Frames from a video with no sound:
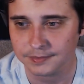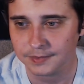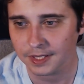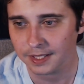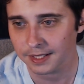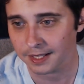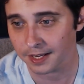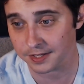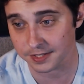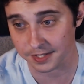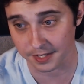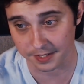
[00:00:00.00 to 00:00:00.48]

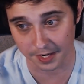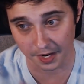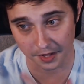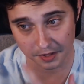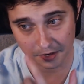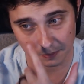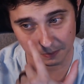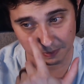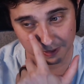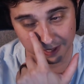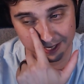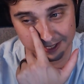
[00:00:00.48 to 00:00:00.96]
There's another
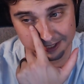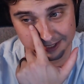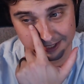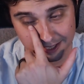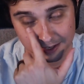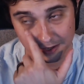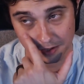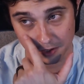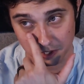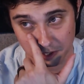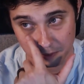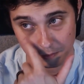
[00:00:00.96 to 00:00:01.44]
place that
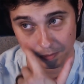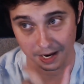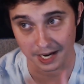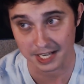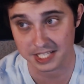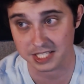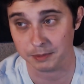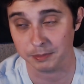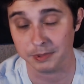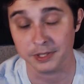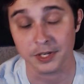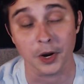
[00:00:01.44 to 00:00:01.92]
you could
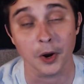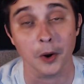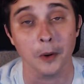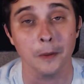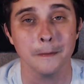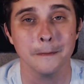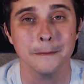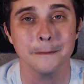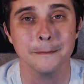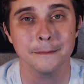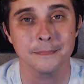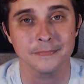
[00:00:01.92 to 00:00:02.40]
possibly go.
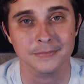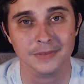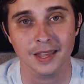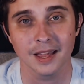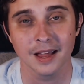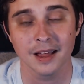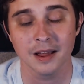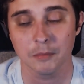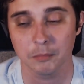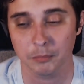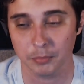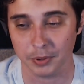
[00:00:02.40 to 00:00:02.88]

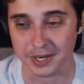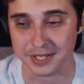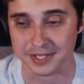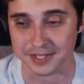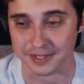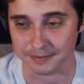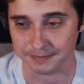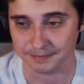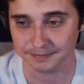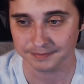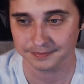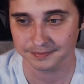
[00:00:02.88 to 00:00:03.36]
Prison.